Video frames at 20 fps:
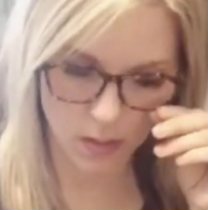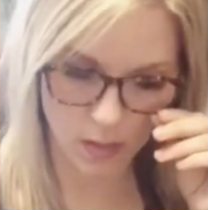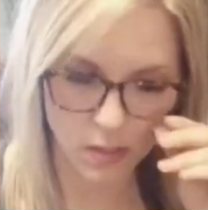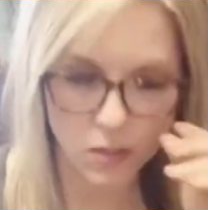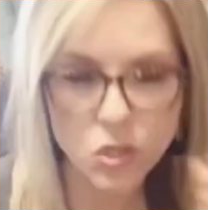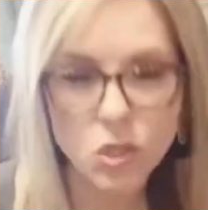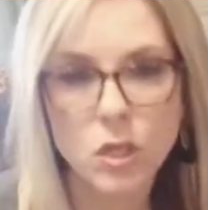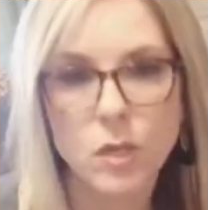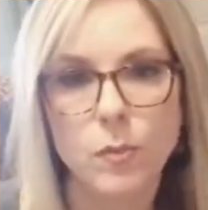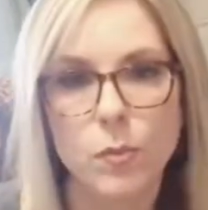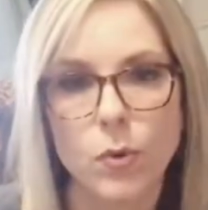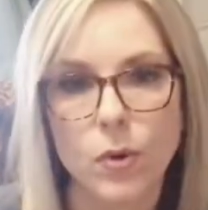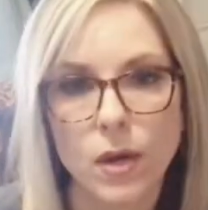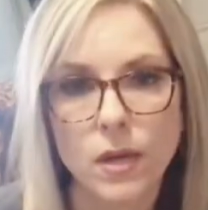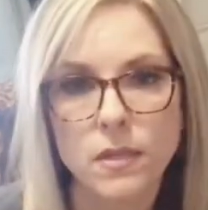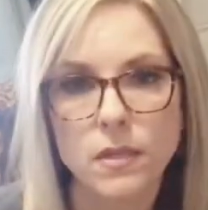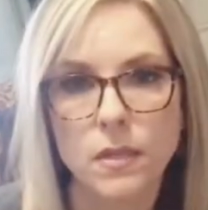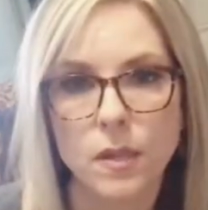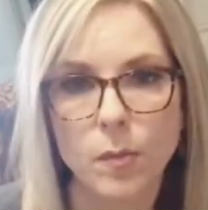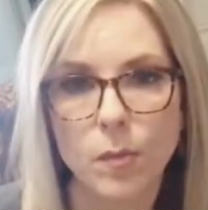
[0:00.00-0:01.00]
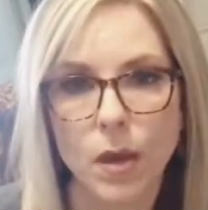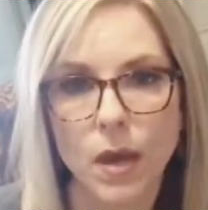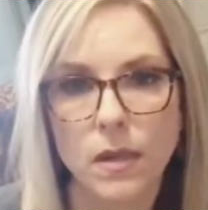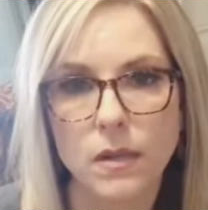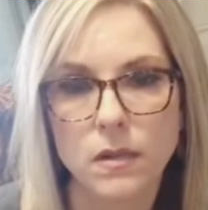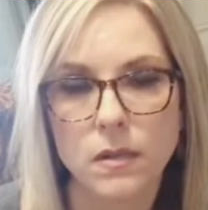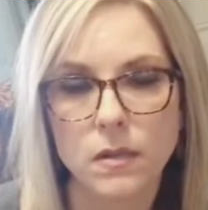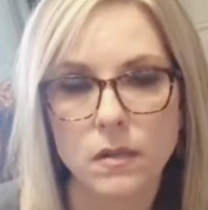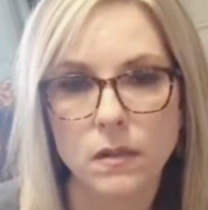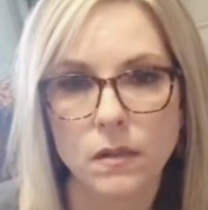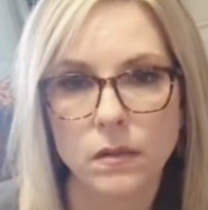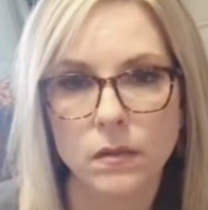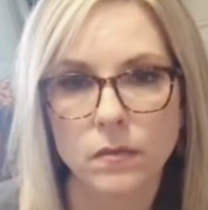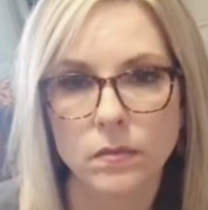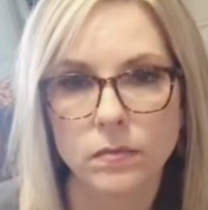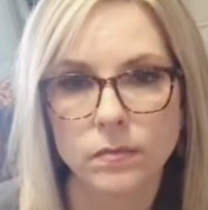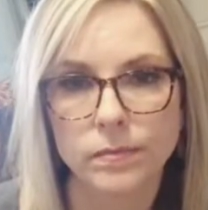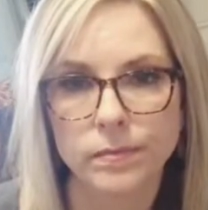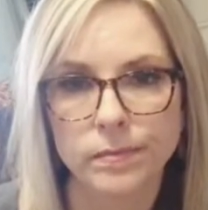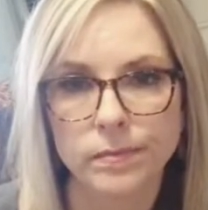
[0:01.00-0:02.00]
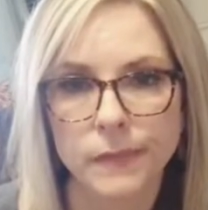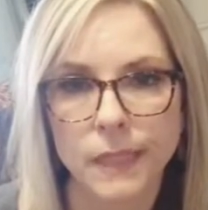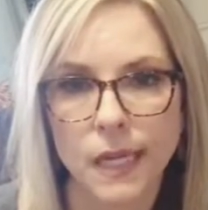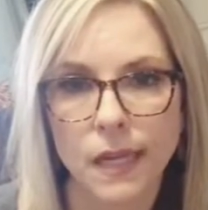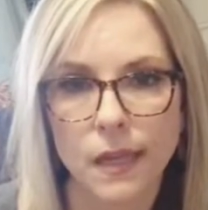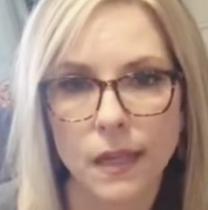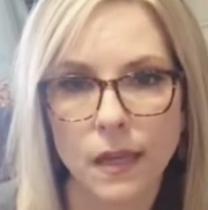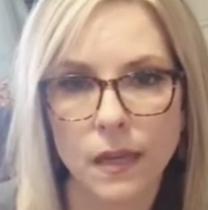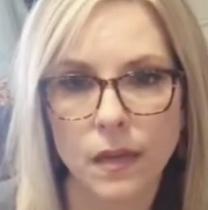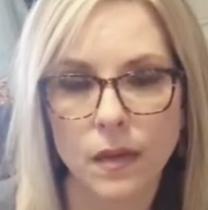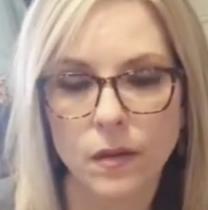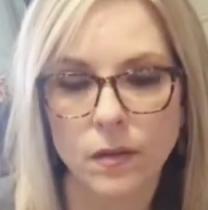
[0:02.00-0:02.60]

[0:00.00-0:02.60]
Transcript: She pressed the button. Click.